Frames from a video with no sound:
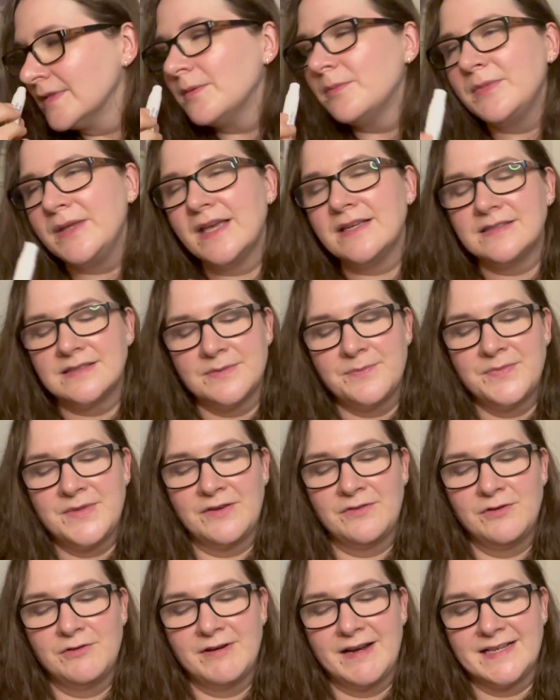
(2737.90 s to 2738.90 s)
Yes,
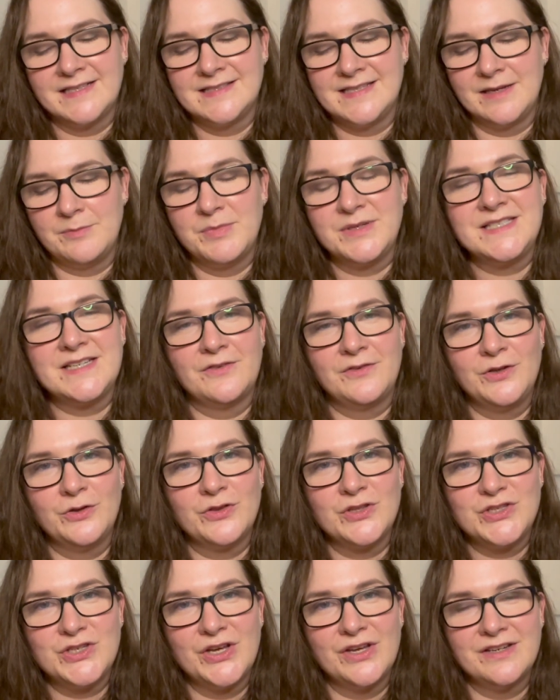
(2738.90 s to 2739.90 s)
definitely relaxing, but definitely
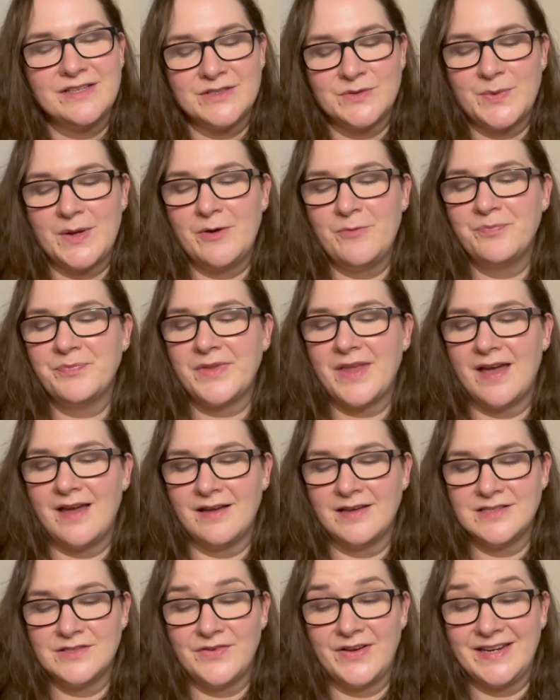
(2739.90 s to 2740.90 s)
on the turn as well,
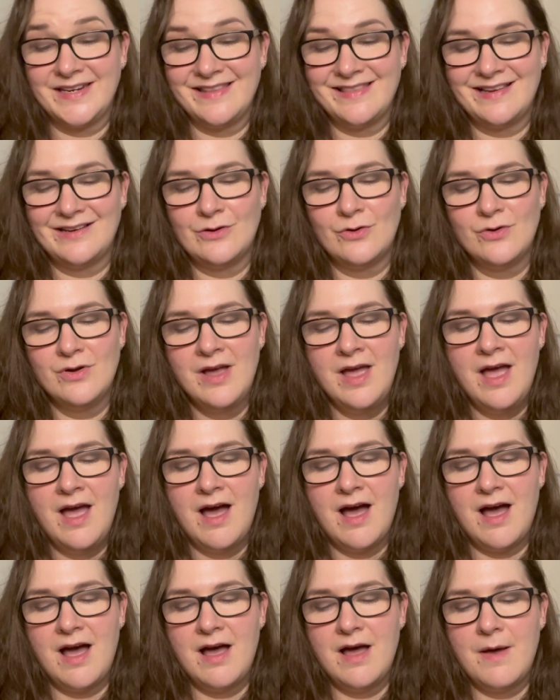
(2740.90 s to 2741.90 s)
because I've had it that long.
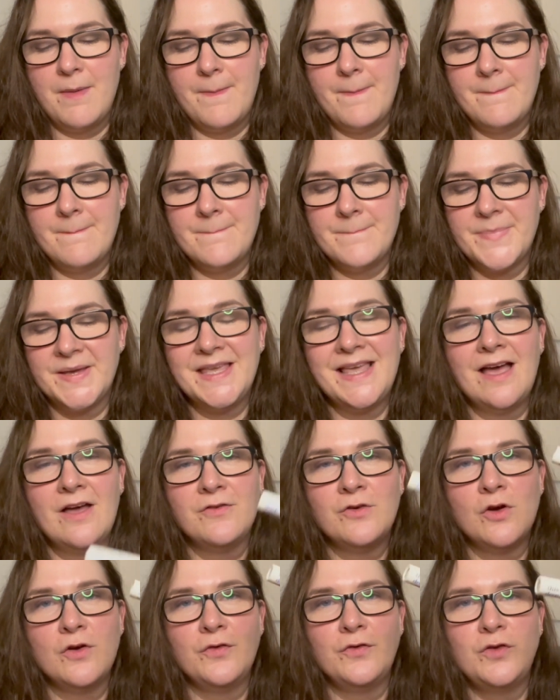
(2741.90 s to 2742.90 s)
But yeah,
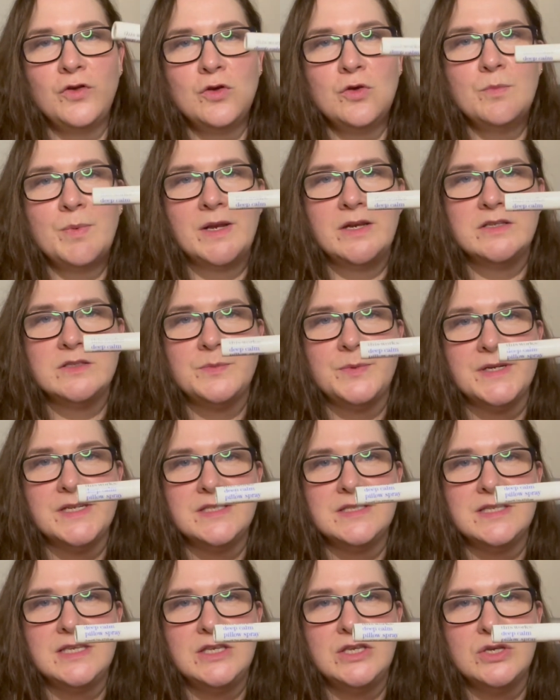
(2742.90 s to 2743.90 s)
I've got a few pillow
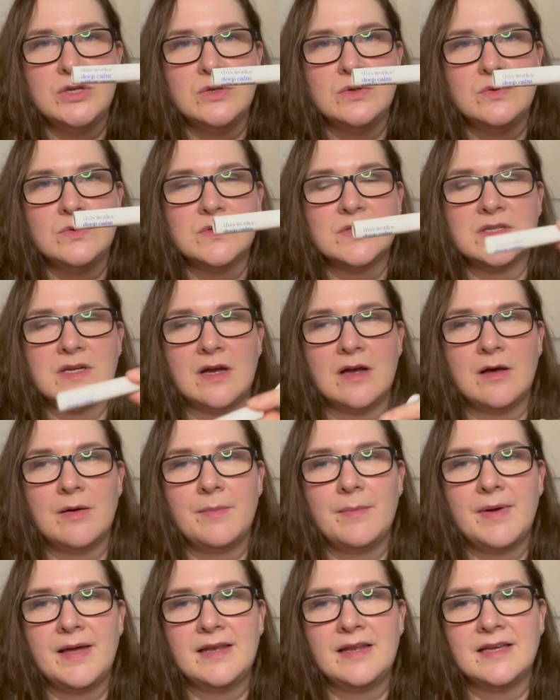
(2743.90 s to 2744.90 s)
sprays to use,
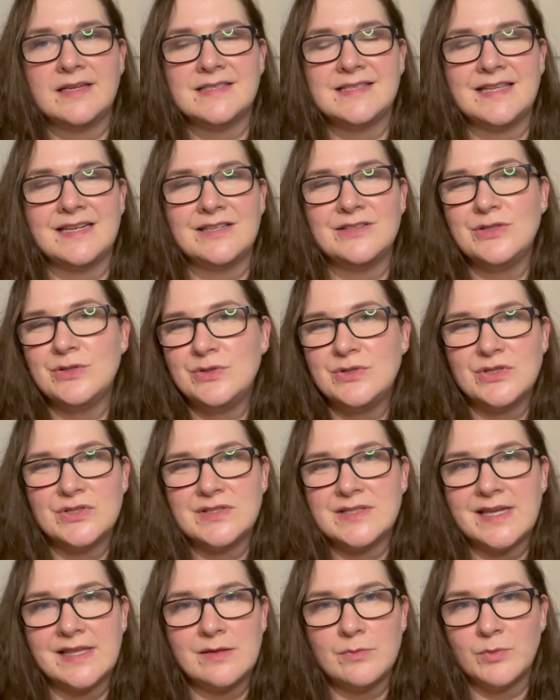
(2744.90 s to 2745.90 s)
and like I said, I do
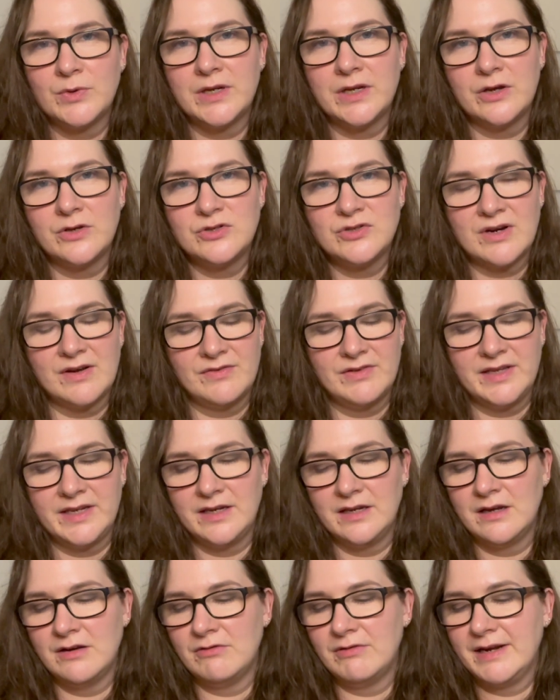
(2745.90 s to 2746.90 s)
just take them when I go
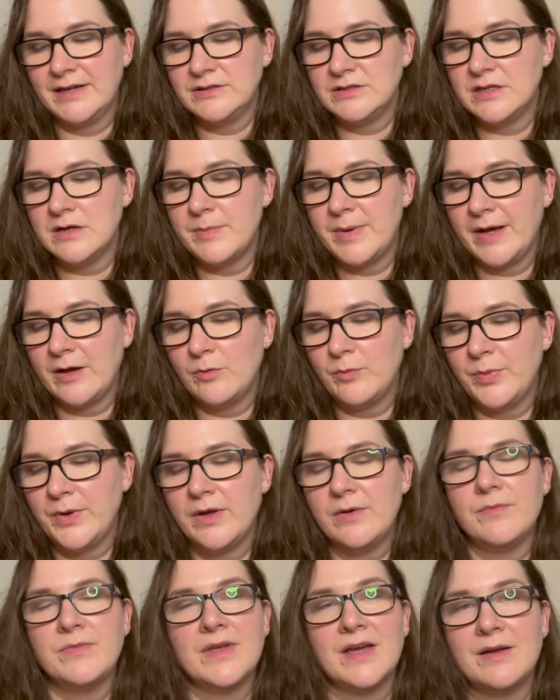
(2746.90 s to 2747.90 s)
traveling around and about,
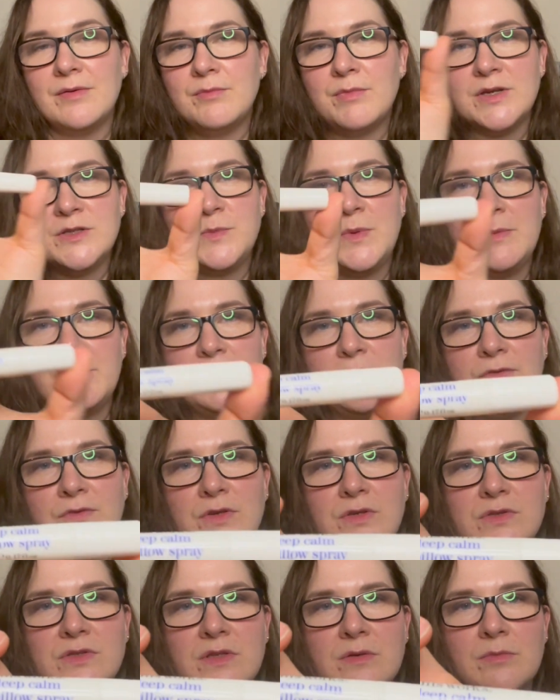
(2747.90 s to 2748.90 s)
but most people who've
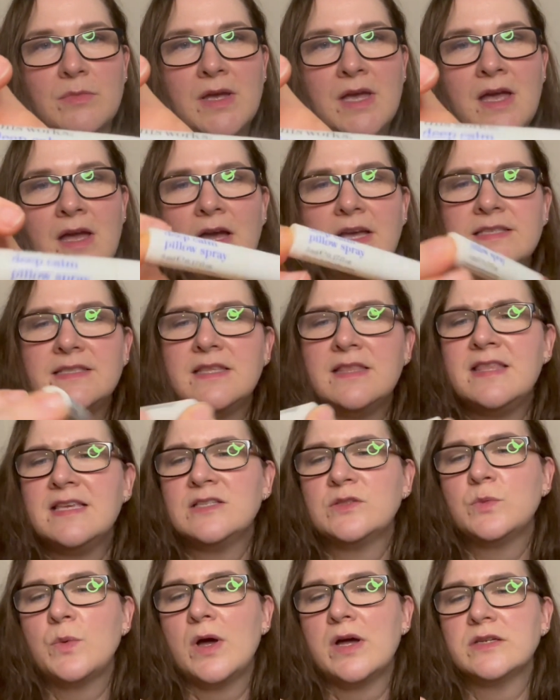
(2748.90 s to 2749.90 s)
used them, I said
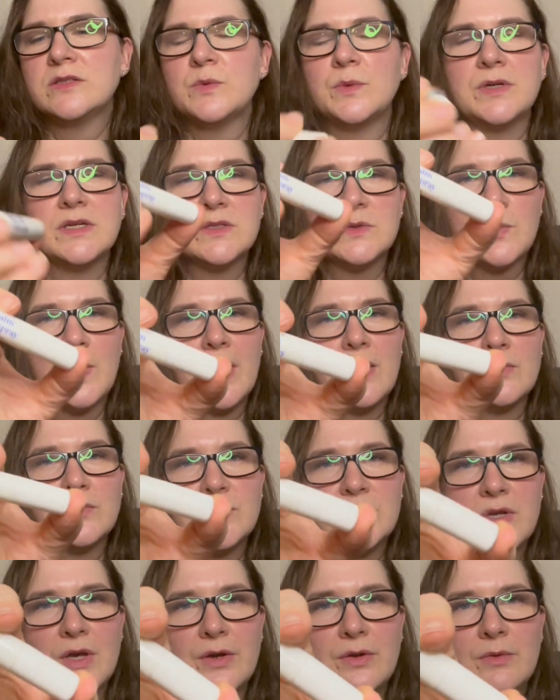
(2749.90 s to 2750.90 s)
this Works one as well,
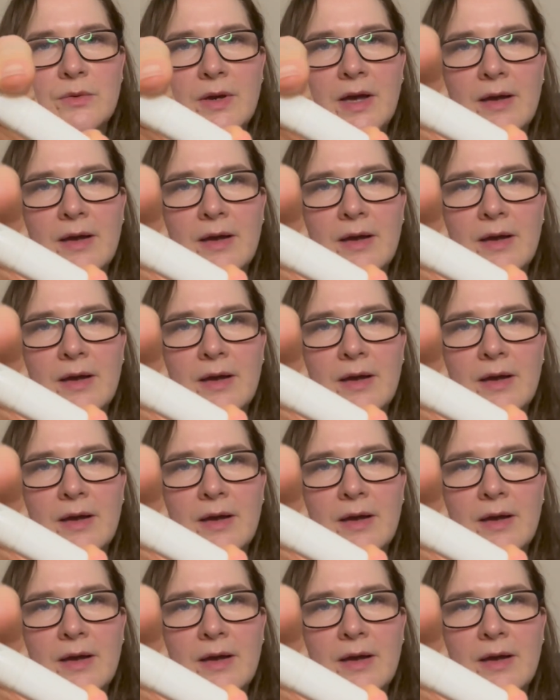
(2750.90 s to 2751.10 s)
so